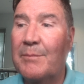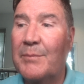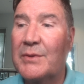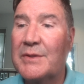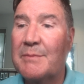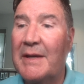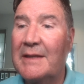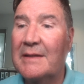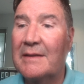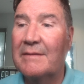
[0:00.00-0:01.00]

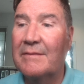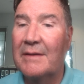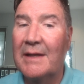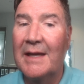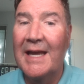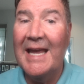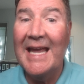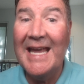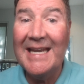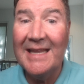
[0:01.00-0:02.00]
perspective.
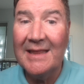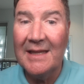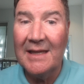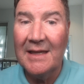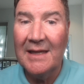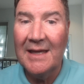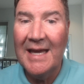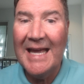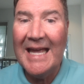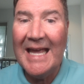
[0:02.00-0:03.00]

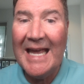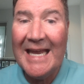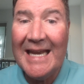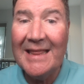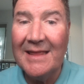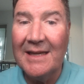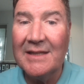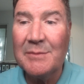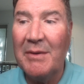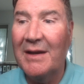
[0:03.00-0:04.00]
Anything
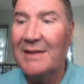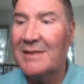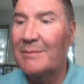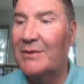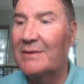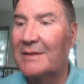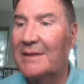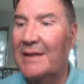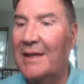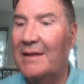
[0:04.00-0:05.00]
is possible,
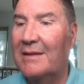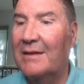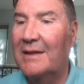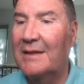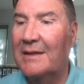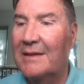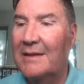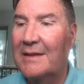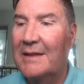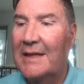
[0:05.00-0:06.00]
he thought.
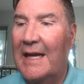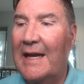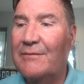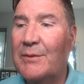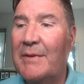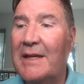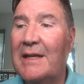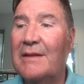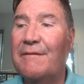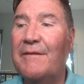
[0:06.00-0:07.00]
After
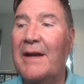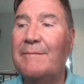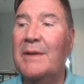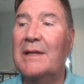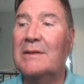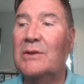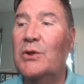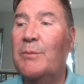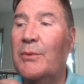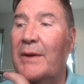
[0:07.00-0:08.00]
making the 5-minute
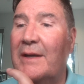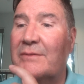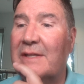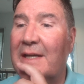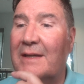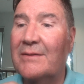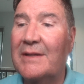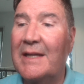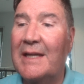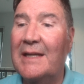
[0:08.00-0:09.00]
loop around
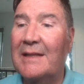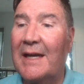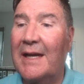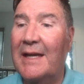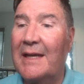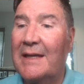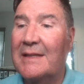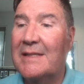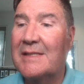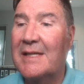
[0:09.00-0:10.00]
town, Eli
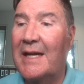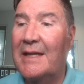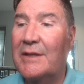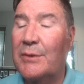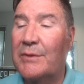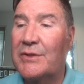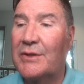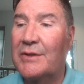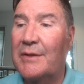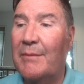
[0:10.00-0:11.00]
decided to
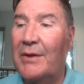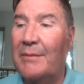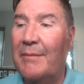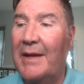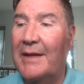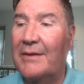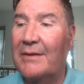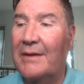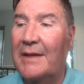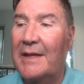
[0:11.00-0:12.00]
return to Martin Manor.